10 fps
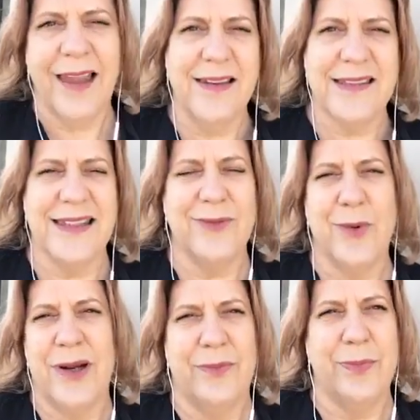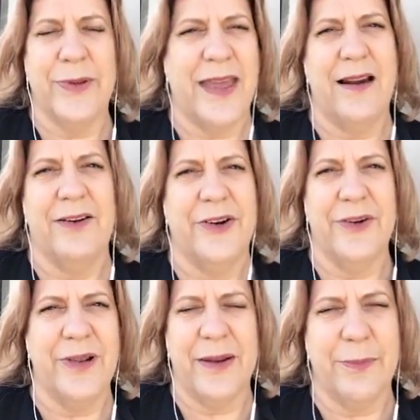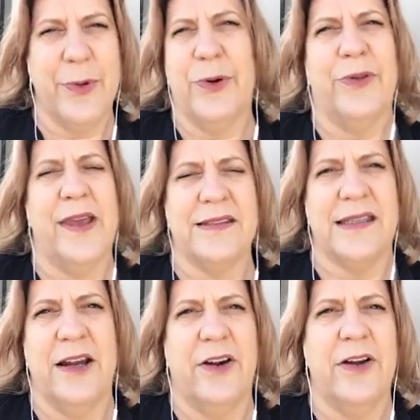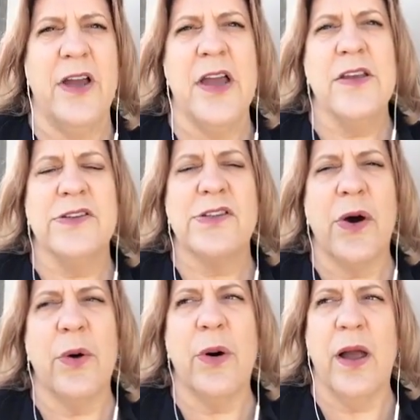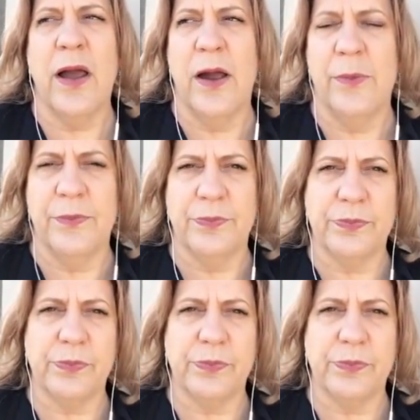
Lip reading: I just didn't want to put that on her, put her in that scenario. So, and